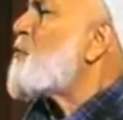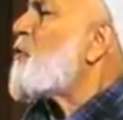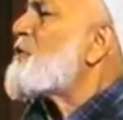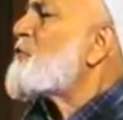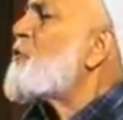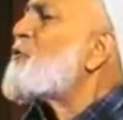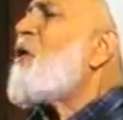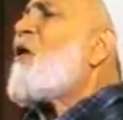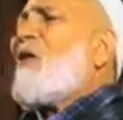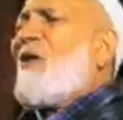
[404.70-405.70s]
and knocks at your
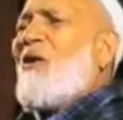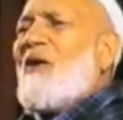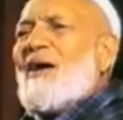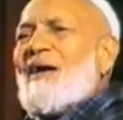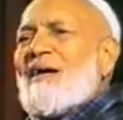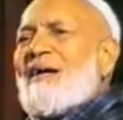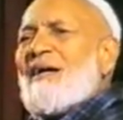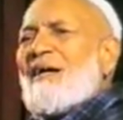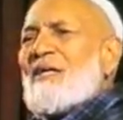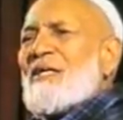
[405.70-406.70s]
door.
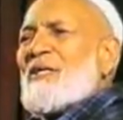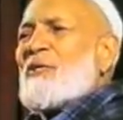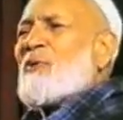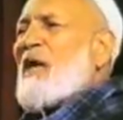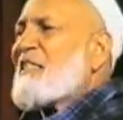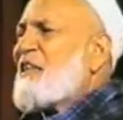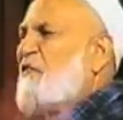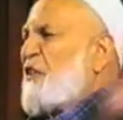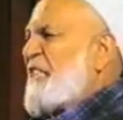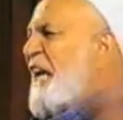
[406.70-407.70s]
You can't say,
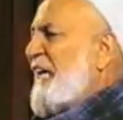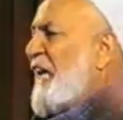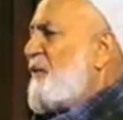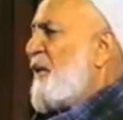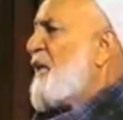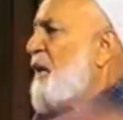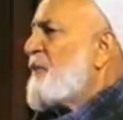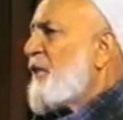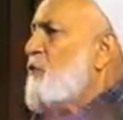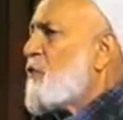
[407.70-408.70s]
Footsack, get away,
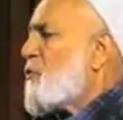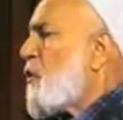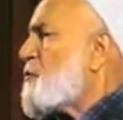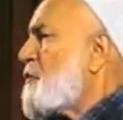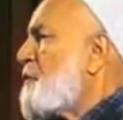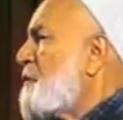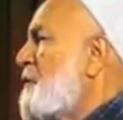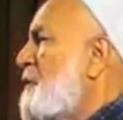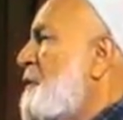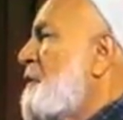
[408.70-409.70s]
Ravish, I don't want to talk to you.
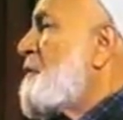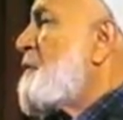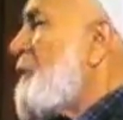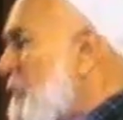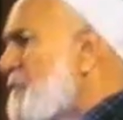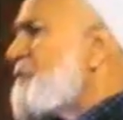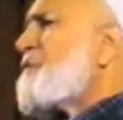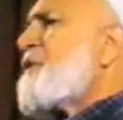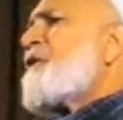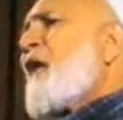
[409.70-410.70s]
No, you
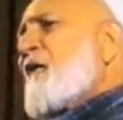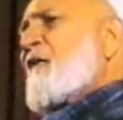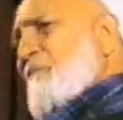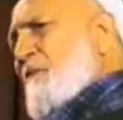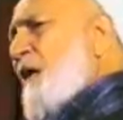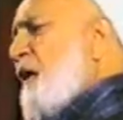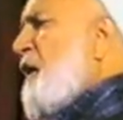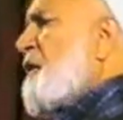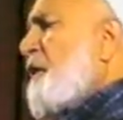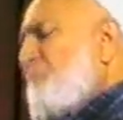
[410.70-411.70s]
say,
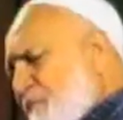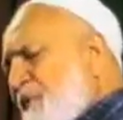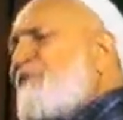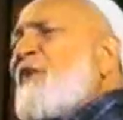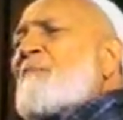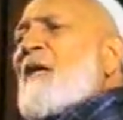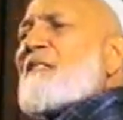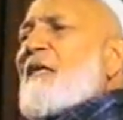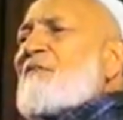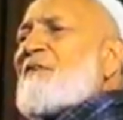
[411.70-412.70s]
I can defend
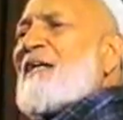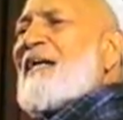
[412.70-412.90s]
myself.